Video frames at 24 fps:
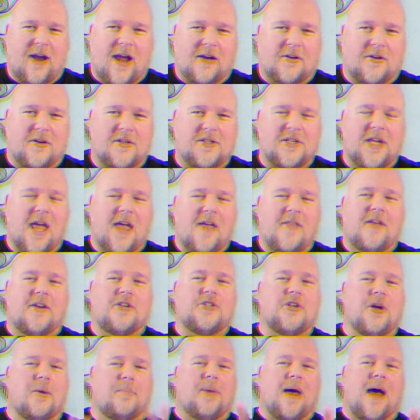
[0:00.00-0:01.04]
actors that
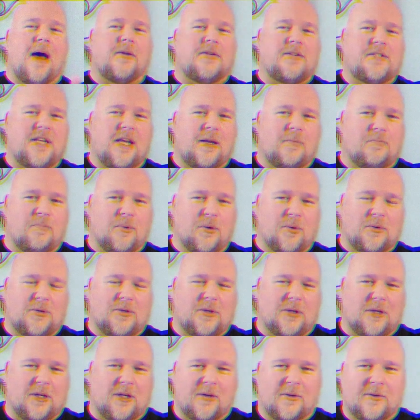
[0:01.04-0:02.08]
jump out and say boo
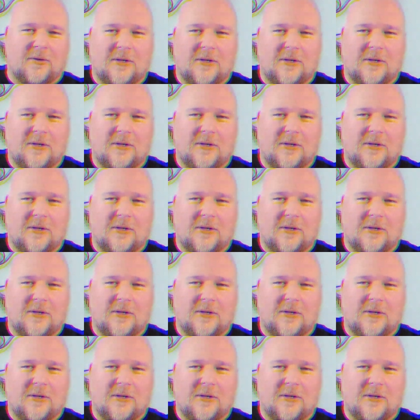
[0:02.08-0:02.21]
to you.